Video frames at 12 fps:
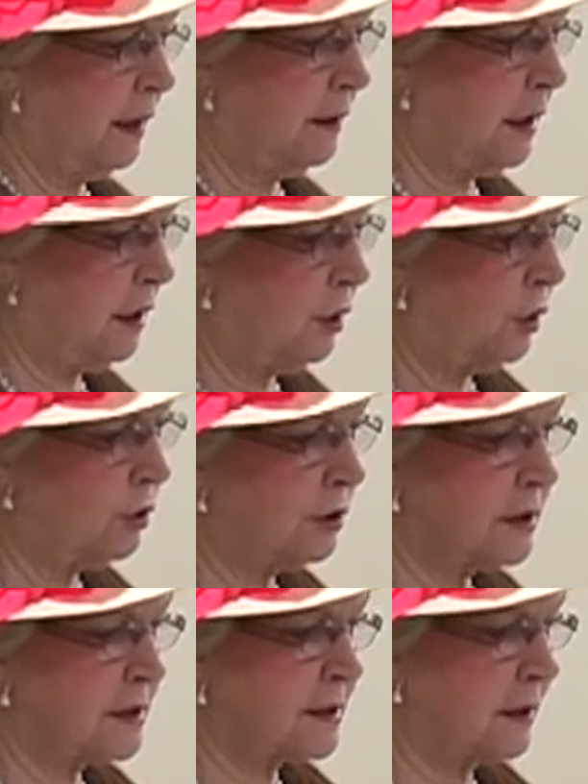the
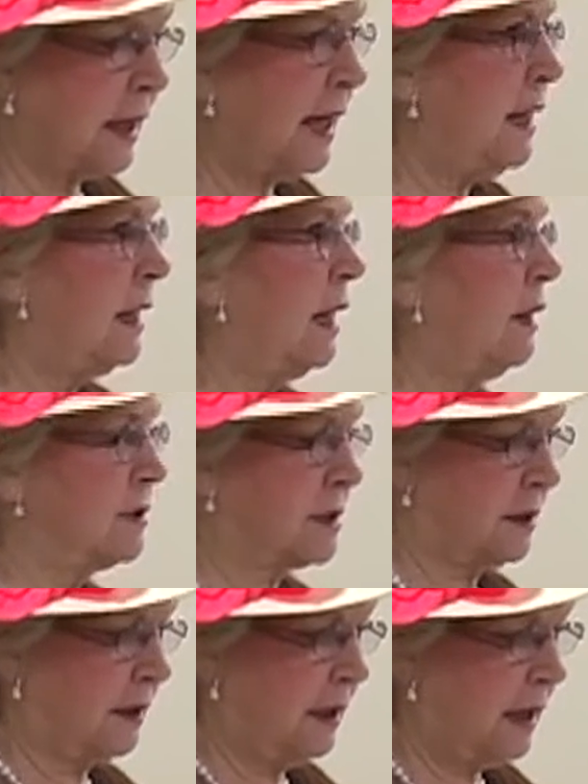oldest lighthouse
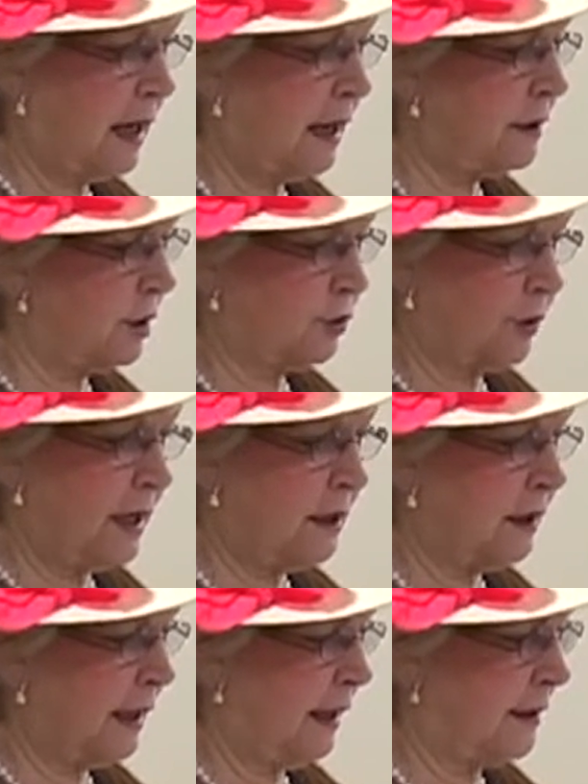on the
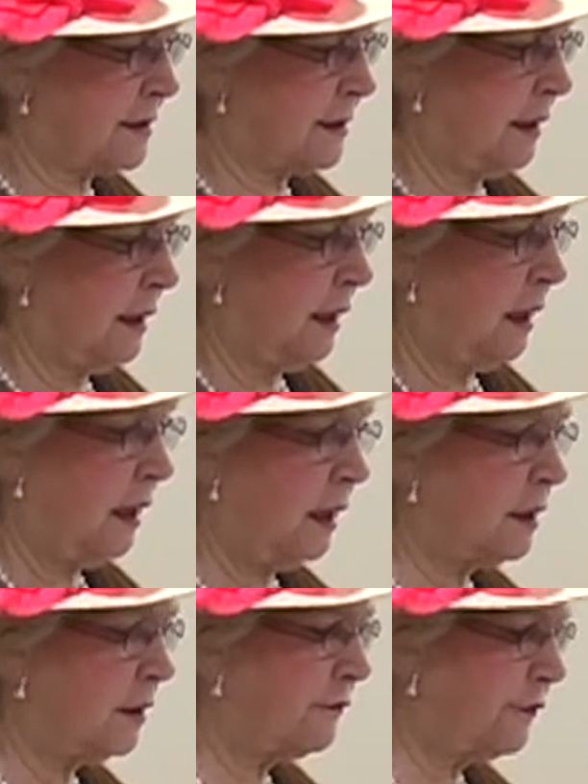Great Lakes,
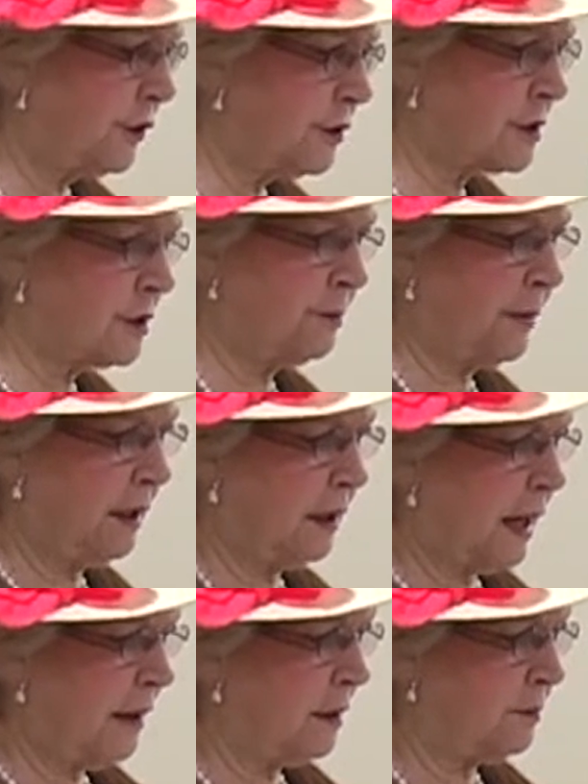and the first to be
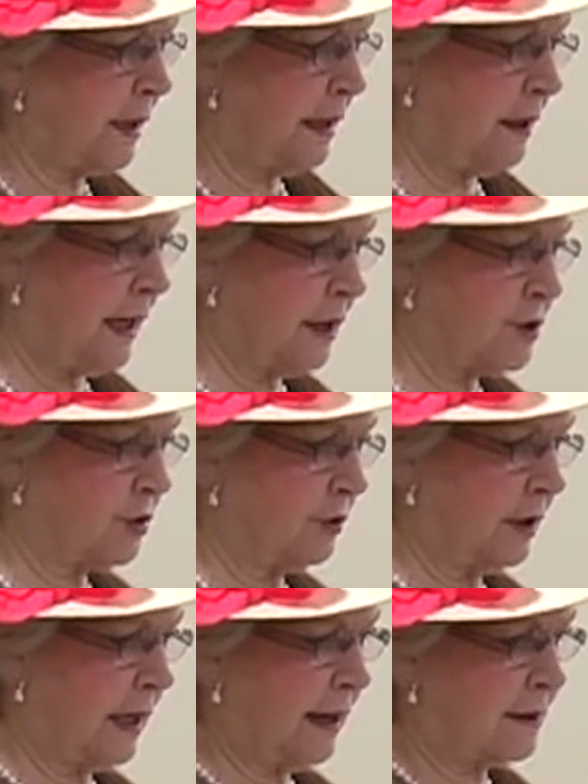lighted by natural
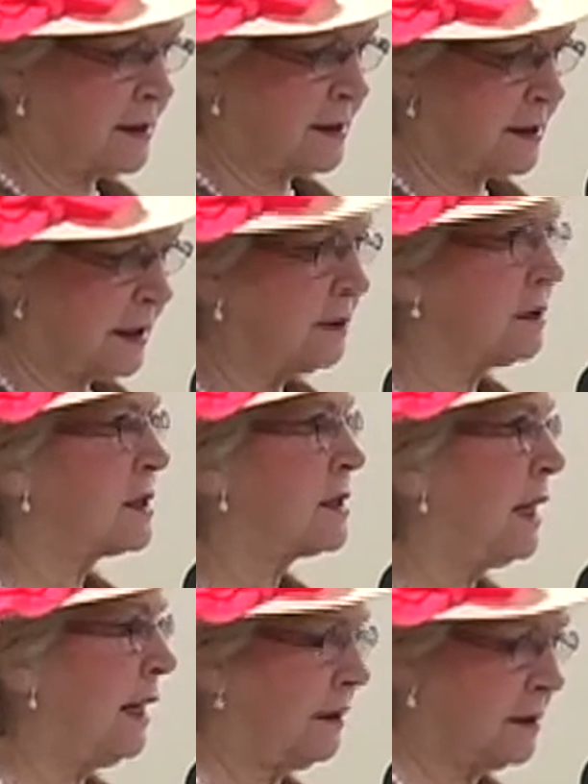gas still
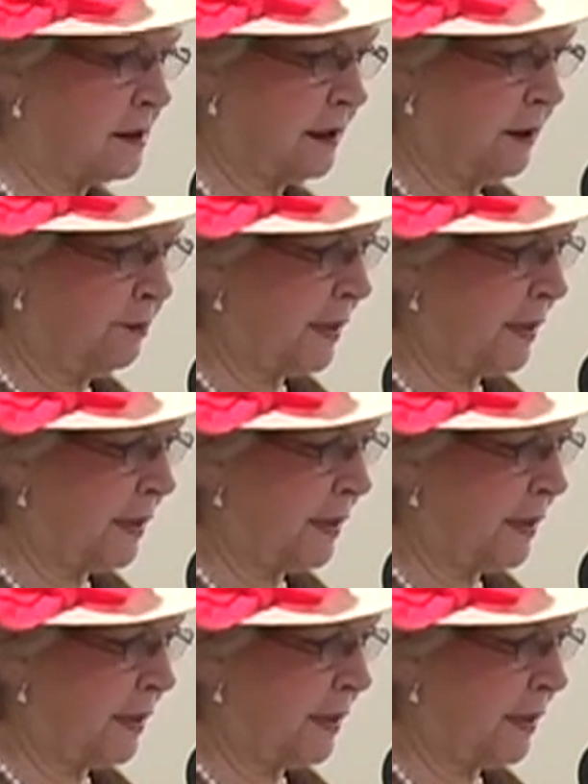stands at